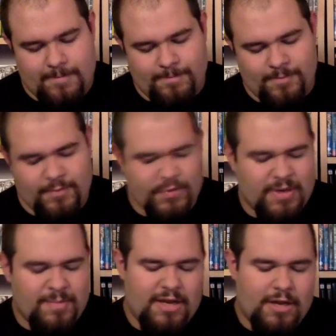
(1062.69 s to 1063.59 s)
Pretty
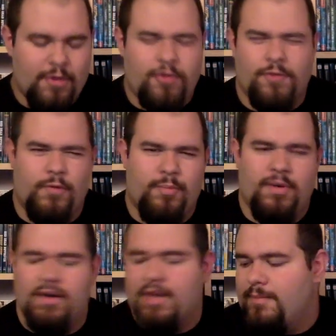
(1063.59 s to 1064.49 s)
mediocre
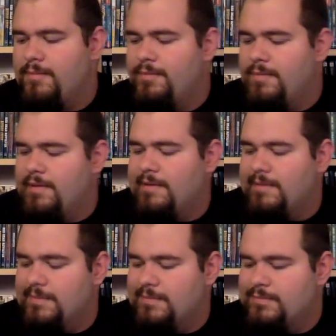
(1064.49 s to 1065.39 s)
football game.
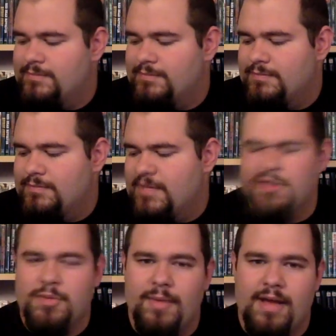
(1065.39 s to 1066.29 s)
Not
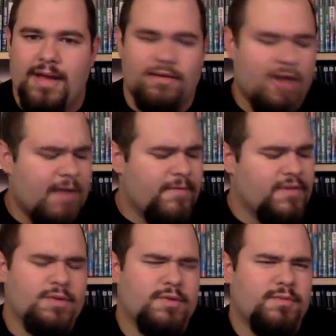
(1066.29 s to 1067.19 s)
too bad.
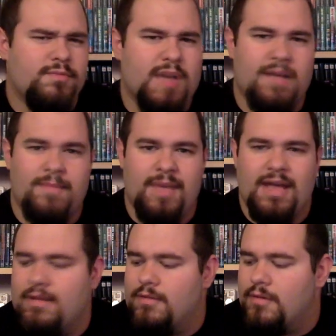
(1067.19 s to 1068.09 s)
Graphics are not
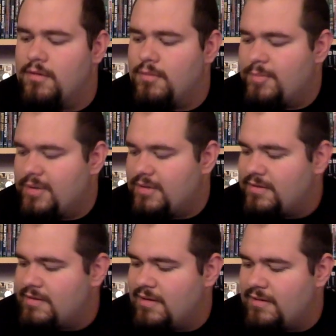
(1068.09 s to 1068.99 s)
bad either, but
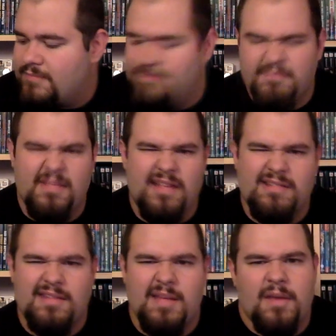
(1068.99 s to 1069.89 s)

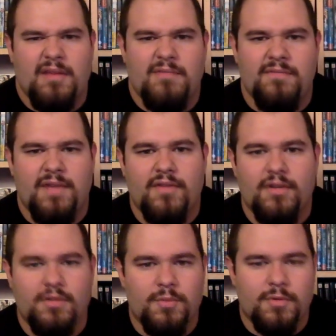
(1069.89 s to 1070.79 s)
that's not my
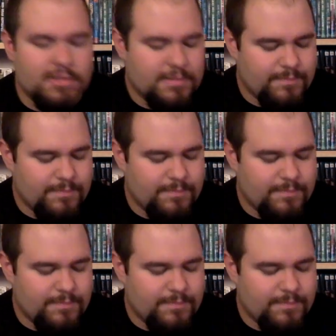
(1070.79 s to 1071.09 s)
favorite in the world.